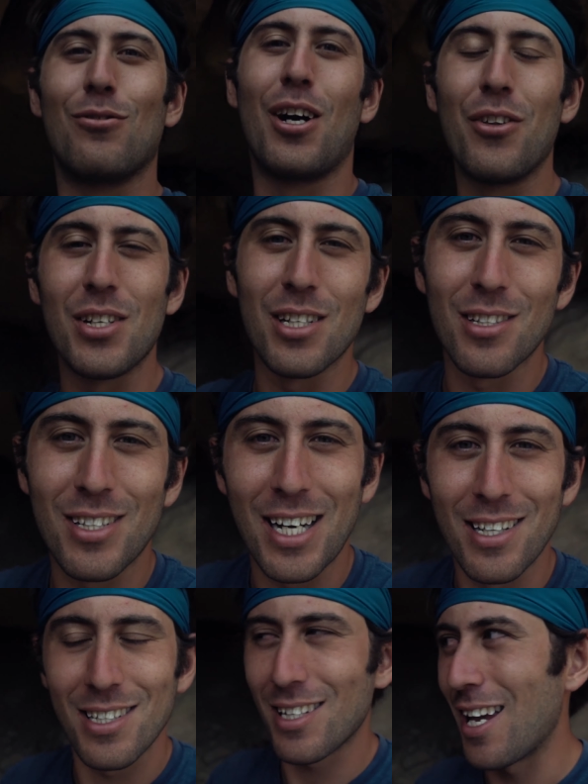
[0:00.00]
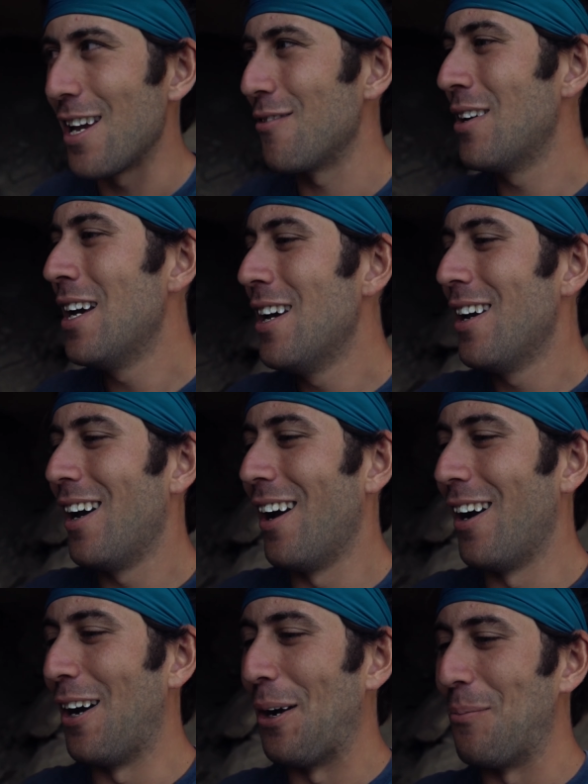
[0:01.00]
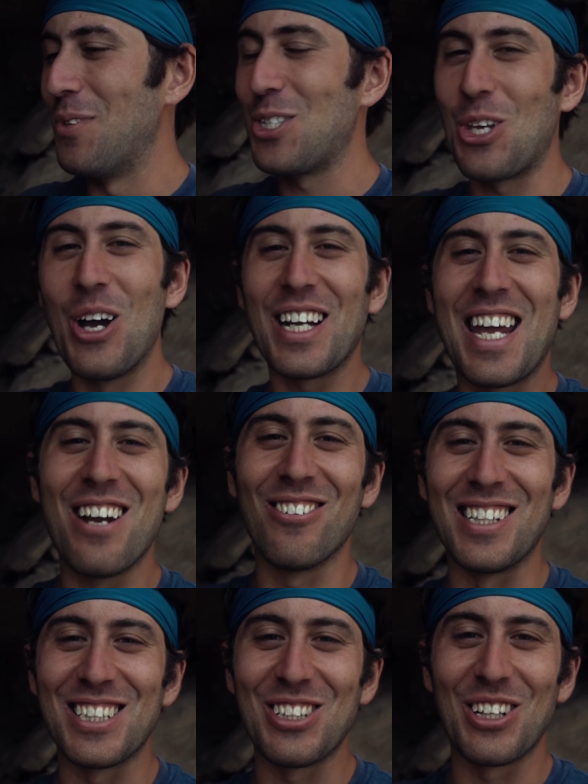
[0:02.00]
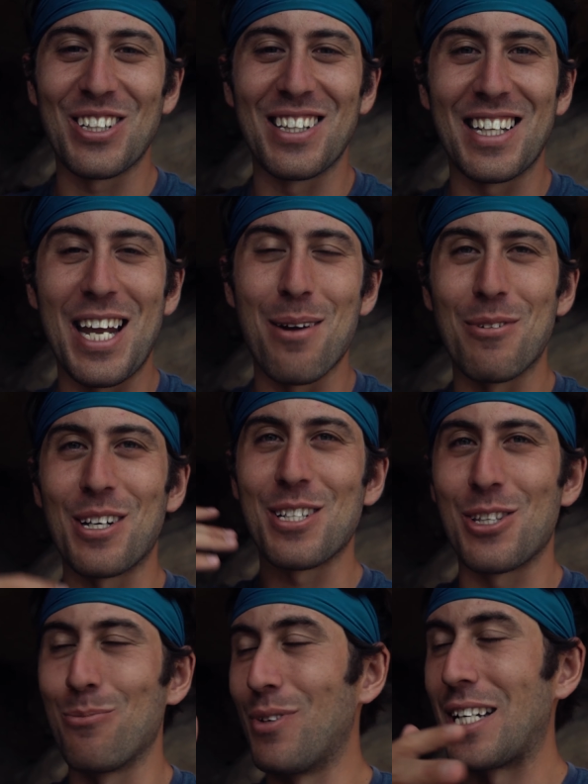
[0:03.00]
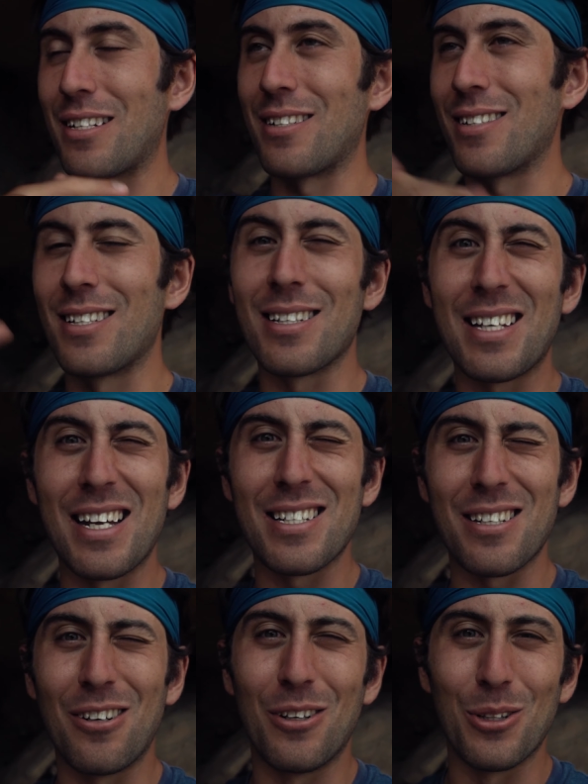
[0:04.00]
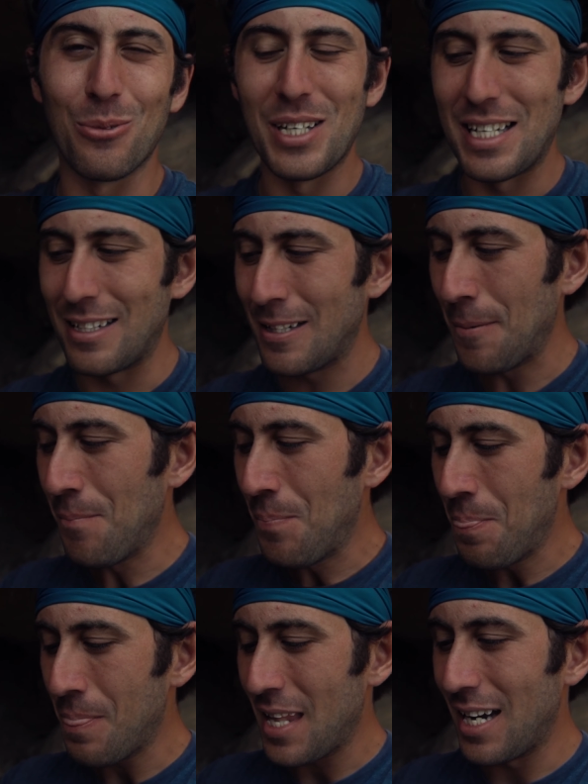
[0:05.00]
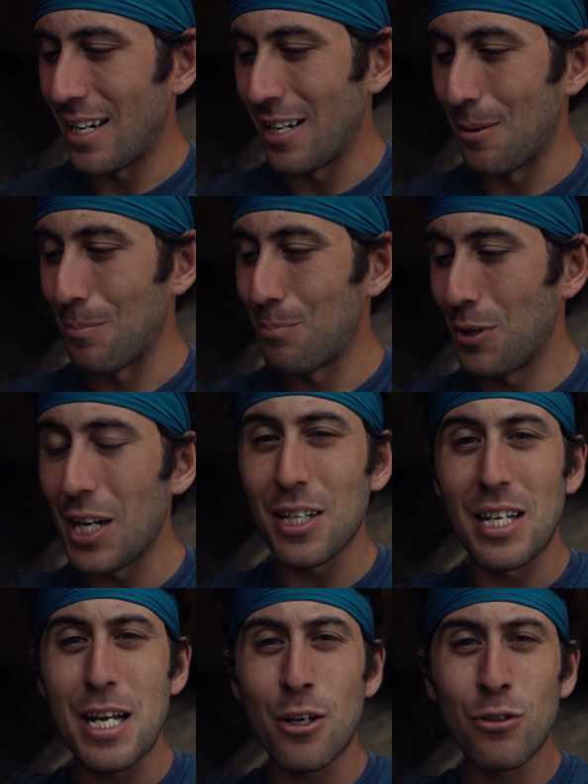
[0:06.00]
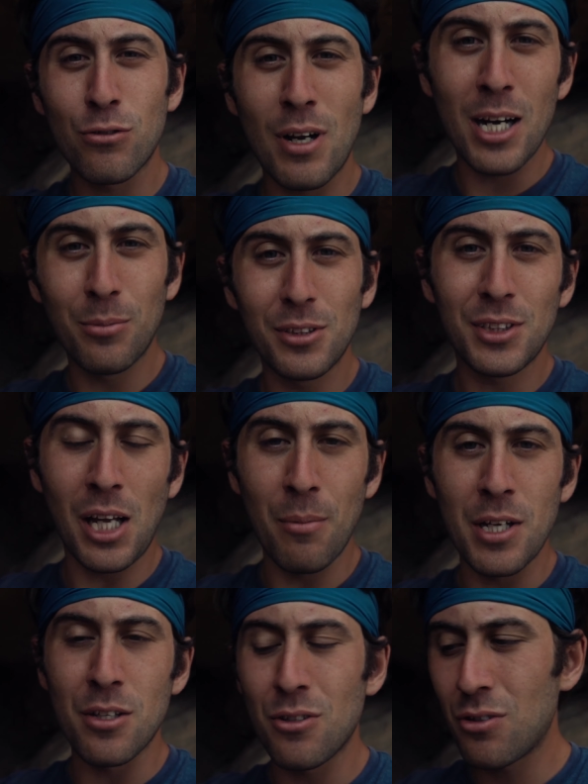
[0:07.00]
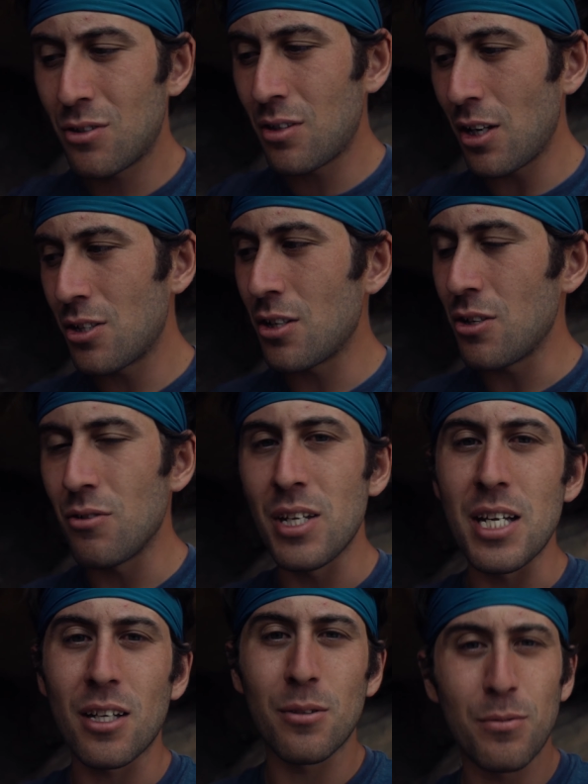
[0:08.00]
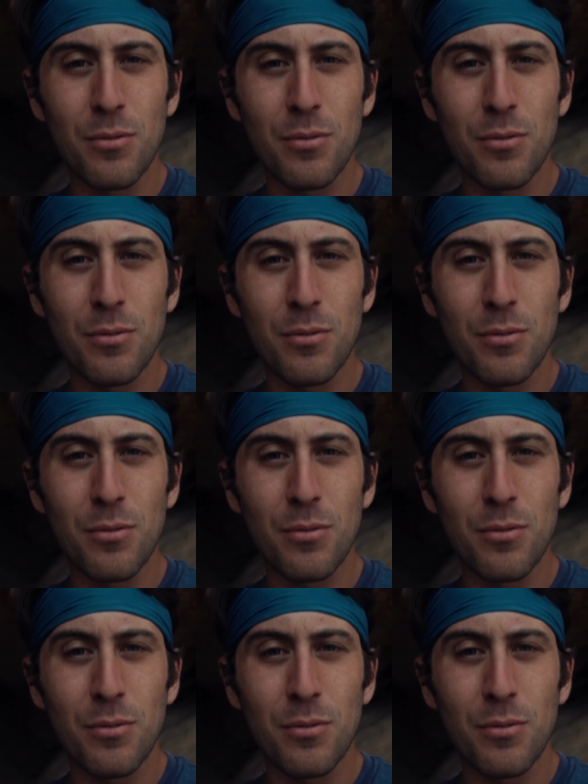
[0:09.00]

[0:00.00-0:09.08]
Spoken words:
on the other side of this cave. So I can't really talk to the camera because the mic just is catching all the wind. But incredible summit, such a unique,